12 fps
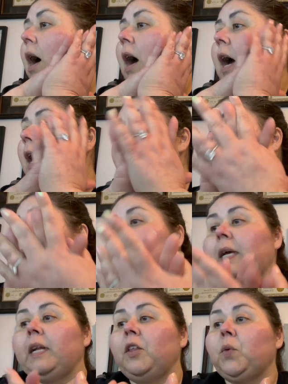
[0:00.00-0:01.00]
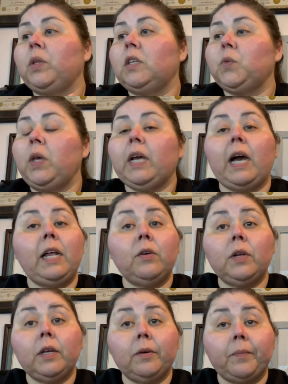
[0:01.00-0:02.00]
I might pick another one this week. I don't
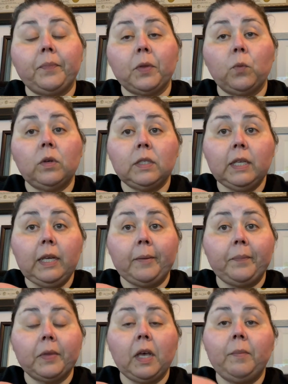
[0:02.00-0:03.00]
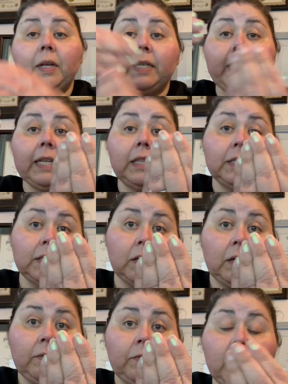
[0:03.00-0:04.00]
know. We'll see. I'm going to take this
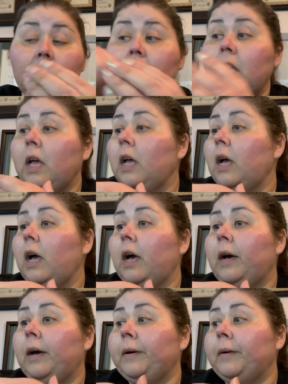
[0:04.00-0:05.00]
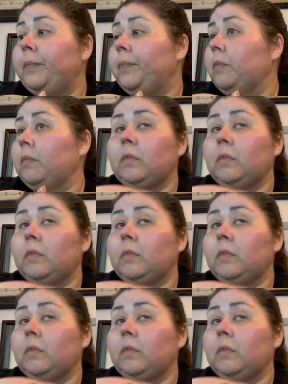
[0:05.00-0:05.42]
off, um,